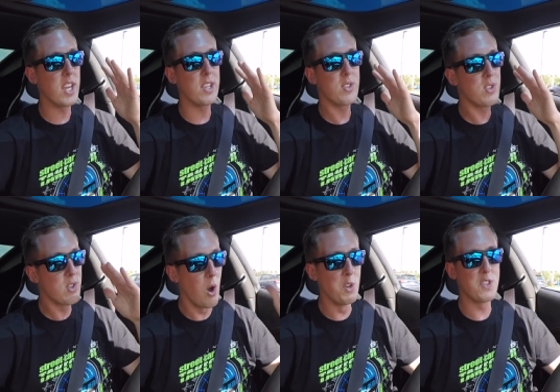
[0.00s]
stay
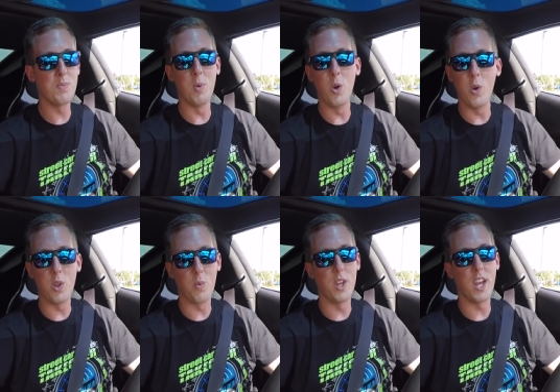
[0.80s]
so
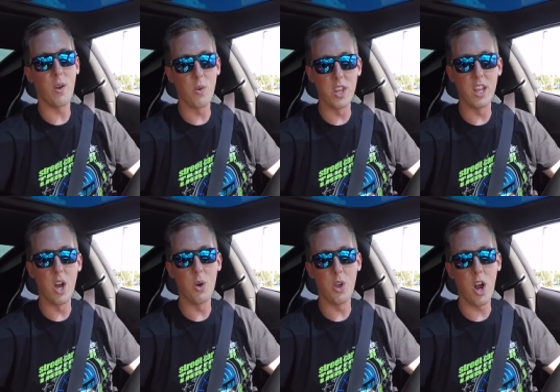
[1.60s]
smooth when they're really
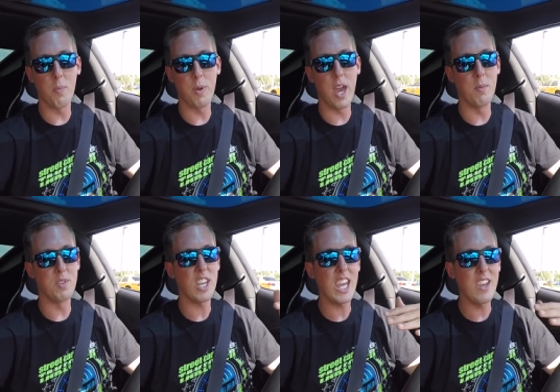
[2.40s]
low in the
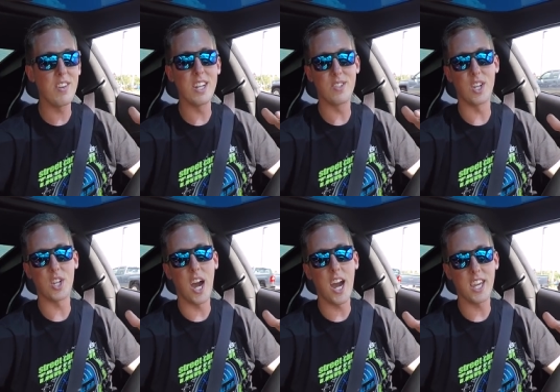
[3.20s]
RPMs, even in
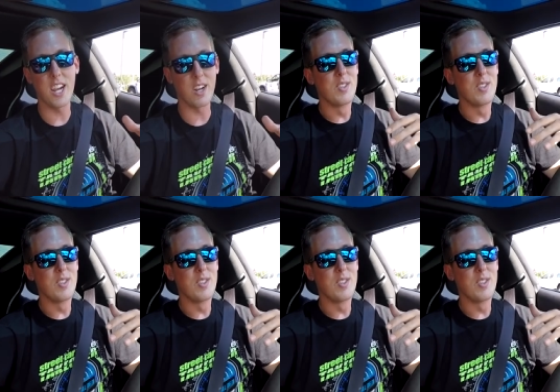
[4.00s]
such a high gear.